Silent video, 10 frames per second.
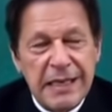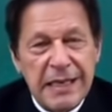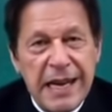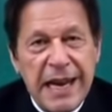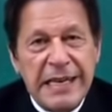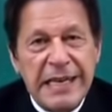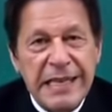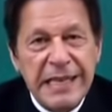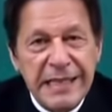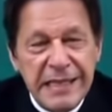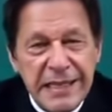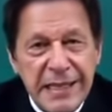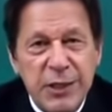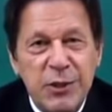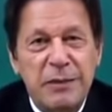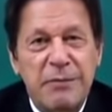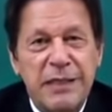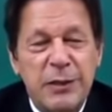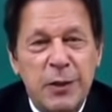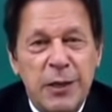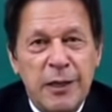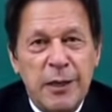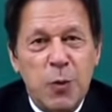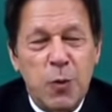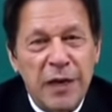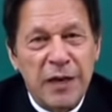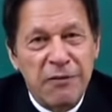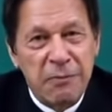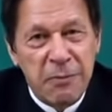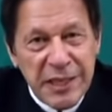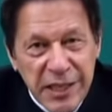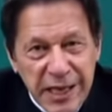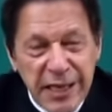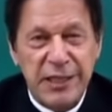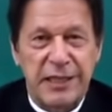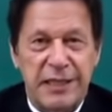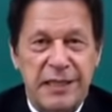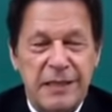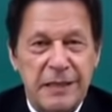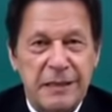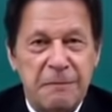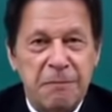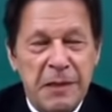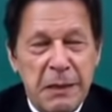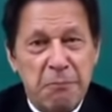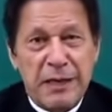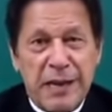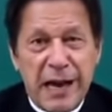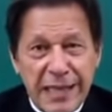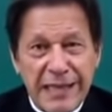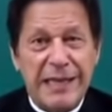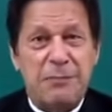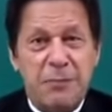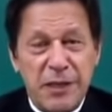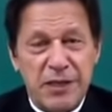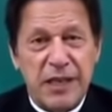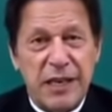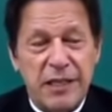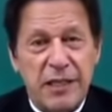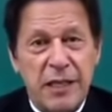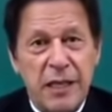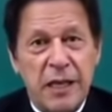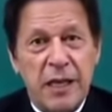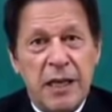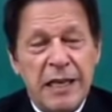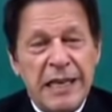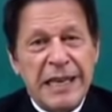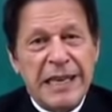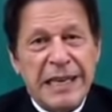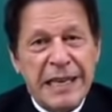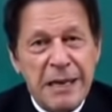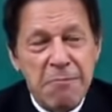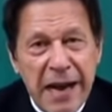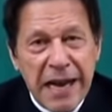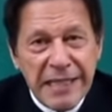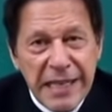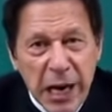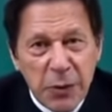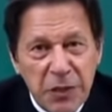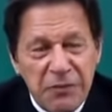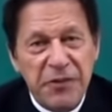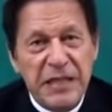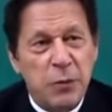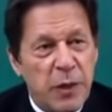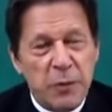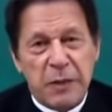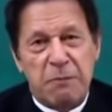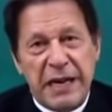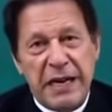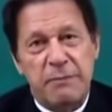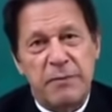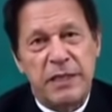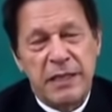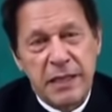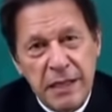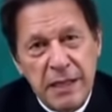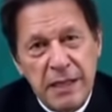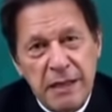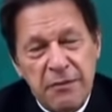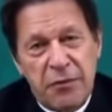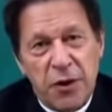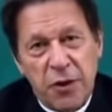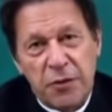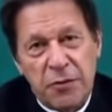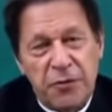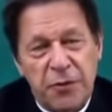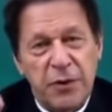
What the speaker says: At least there should have been a word of appreciation. But rather than appreciation, imagine how we feel when we are blamed for